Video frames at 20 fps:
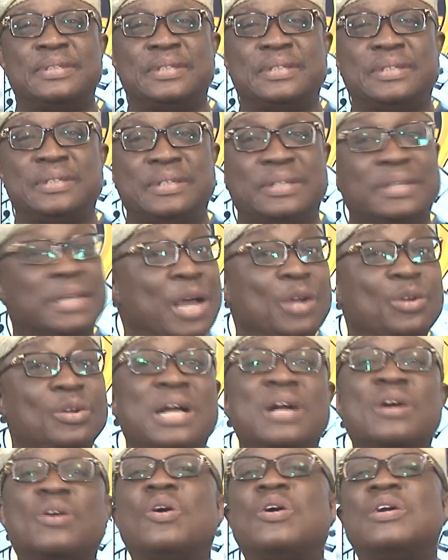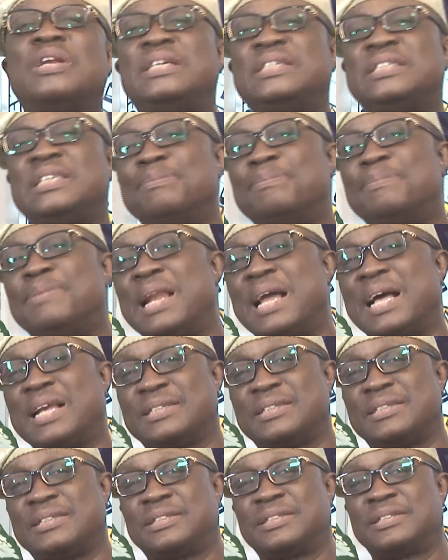Now you can call it a
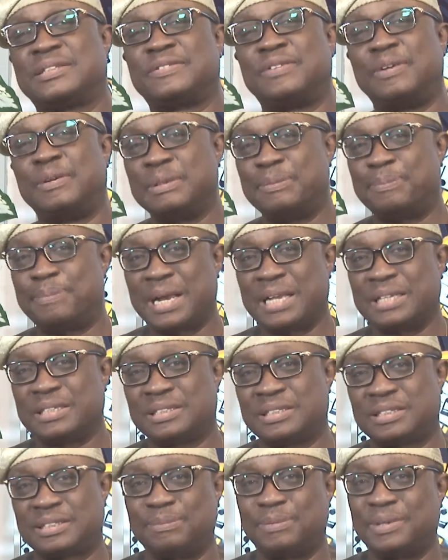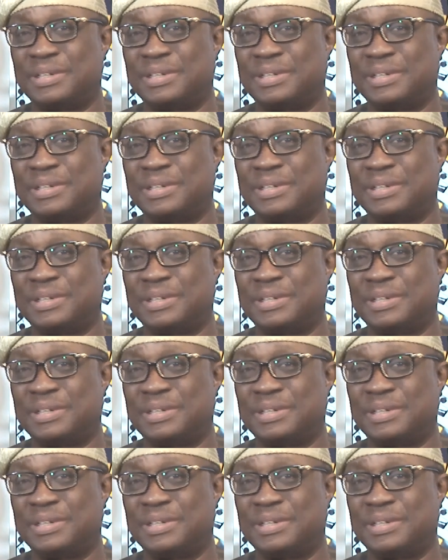blast from the past,